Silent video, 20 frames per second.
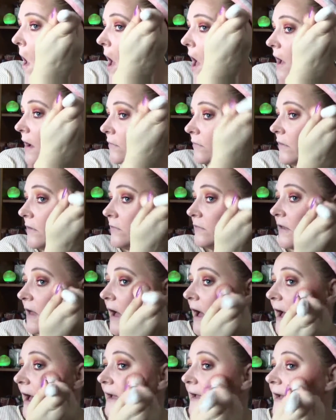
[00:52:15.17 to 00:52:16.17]
I won't
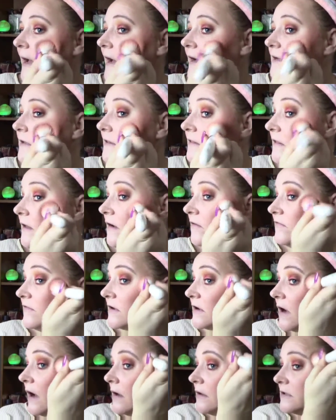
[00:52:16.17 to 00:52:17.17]
lie, I love
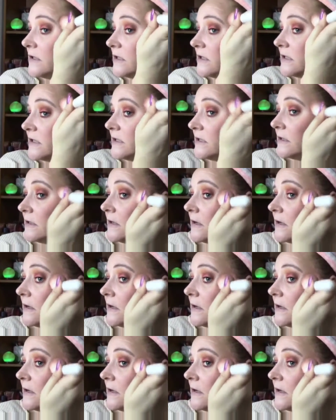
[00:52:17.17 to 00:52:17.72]
the color.